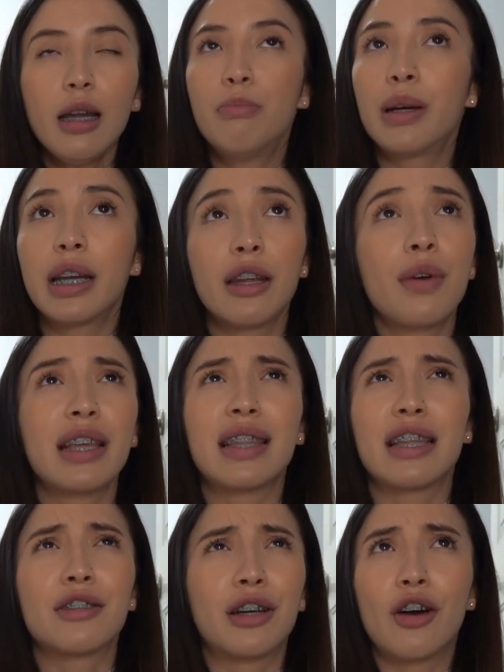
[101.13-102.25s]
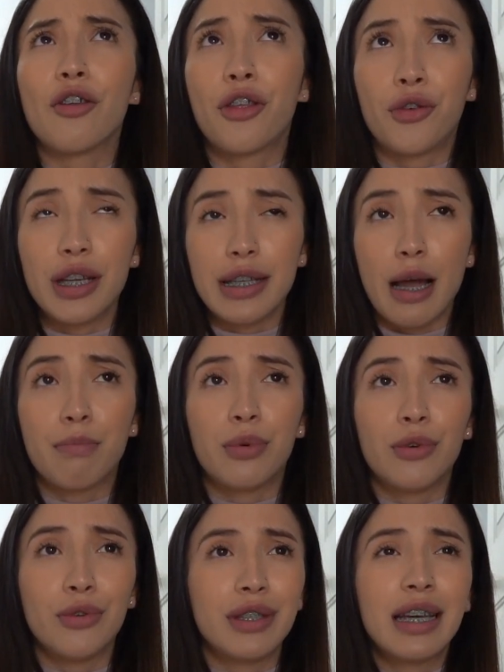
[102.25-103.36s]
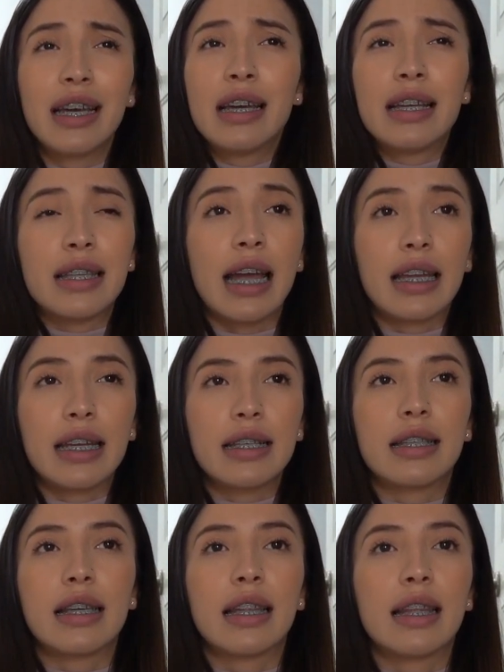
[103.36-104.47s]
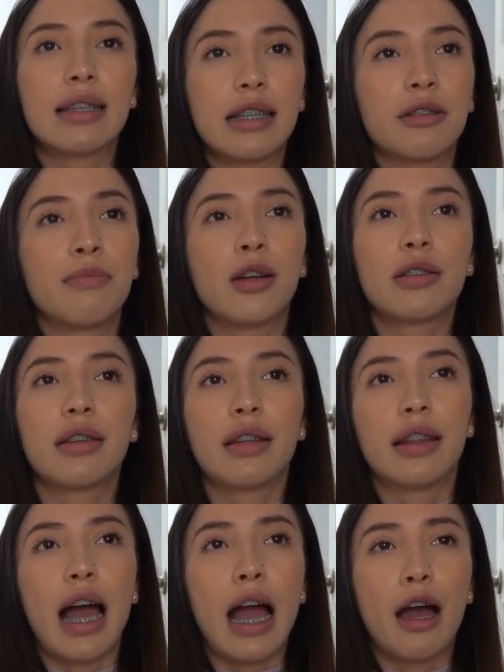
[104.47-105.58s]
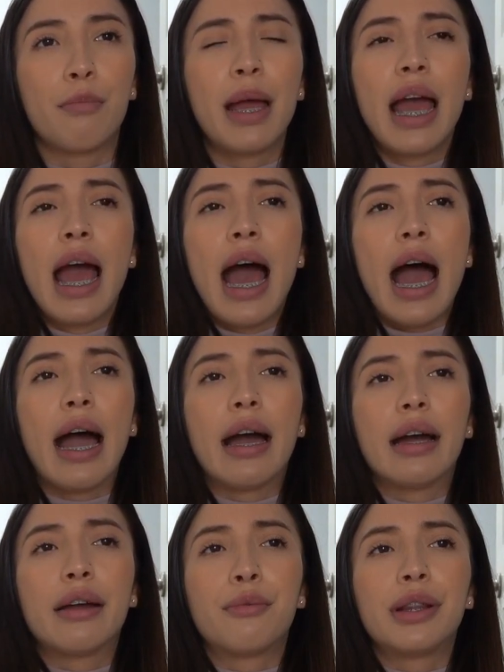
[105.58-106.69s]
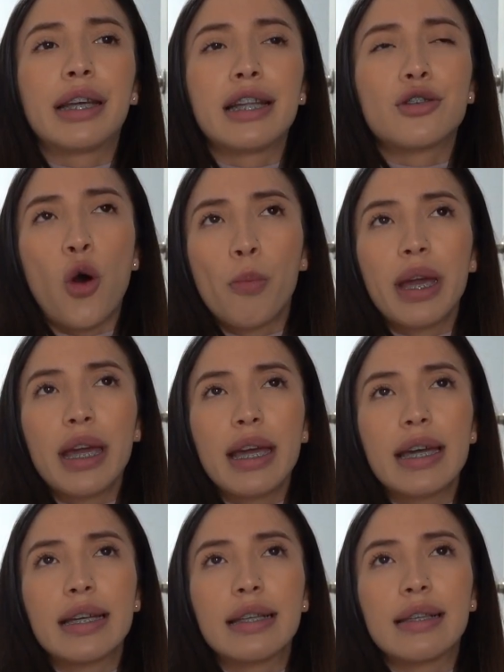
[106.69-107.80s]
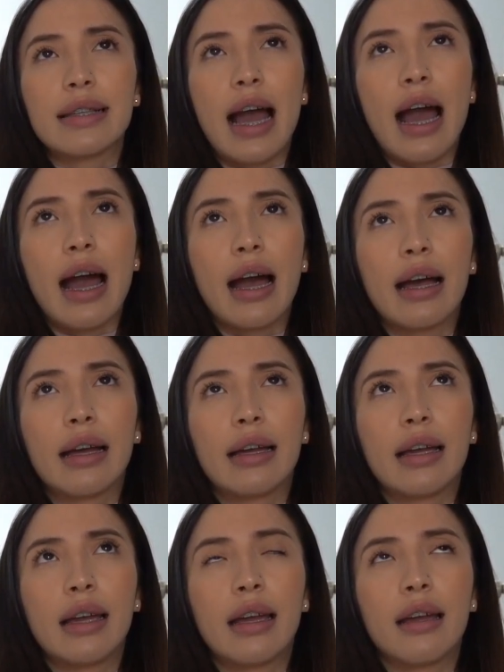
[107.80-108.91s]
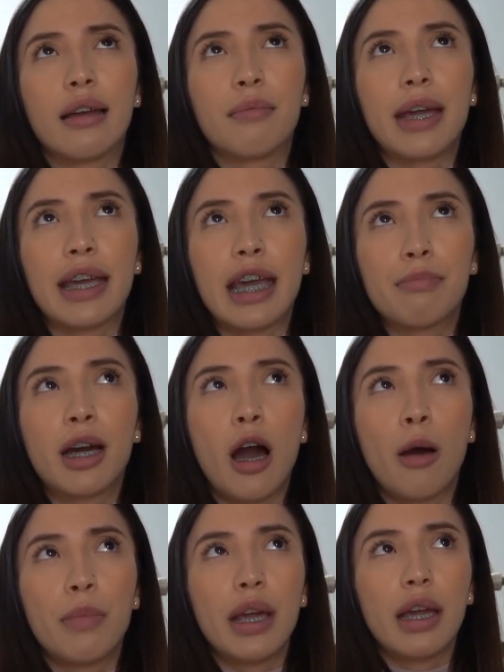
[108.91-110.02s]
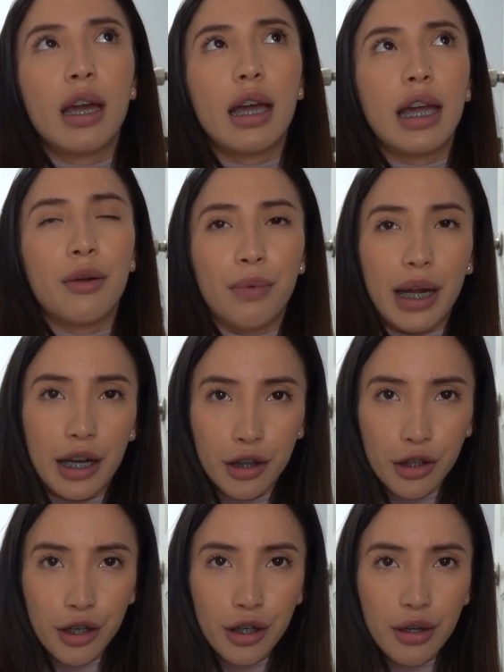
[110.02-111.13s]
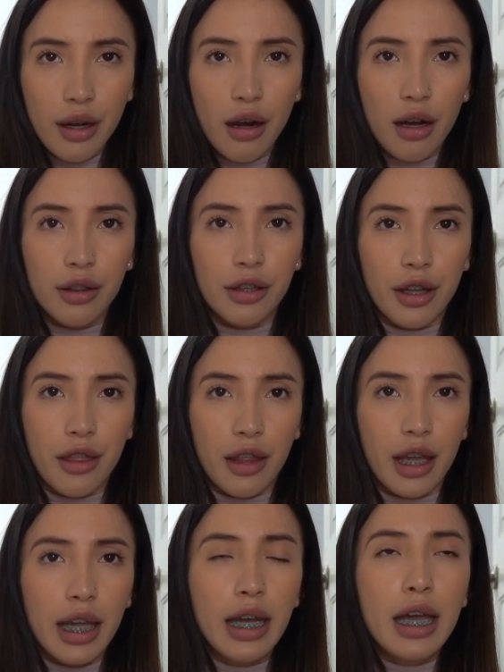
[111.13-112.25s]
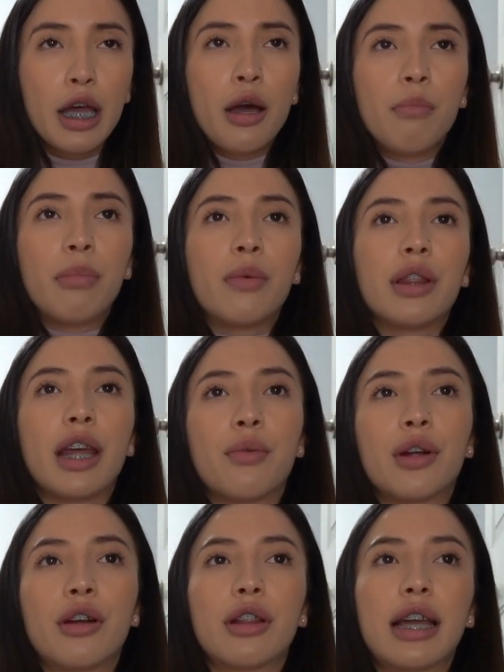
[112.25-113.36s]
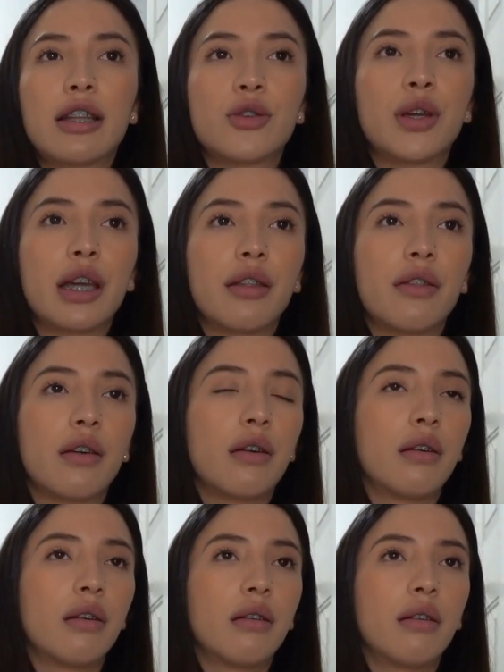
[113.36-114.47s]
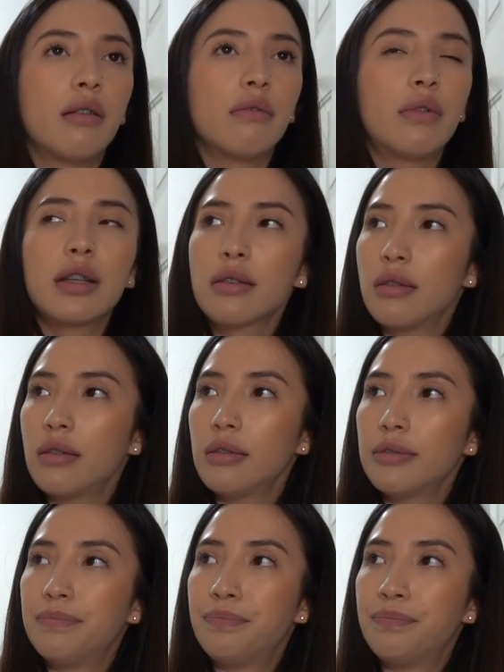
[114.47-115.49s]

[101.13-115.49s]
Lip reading: But anyway, they took out 3 samples, tiniest thing, they sent them out to the lab, and what they told me is that it kept coming irregular on their thing, but when they were like doing the, what is it called?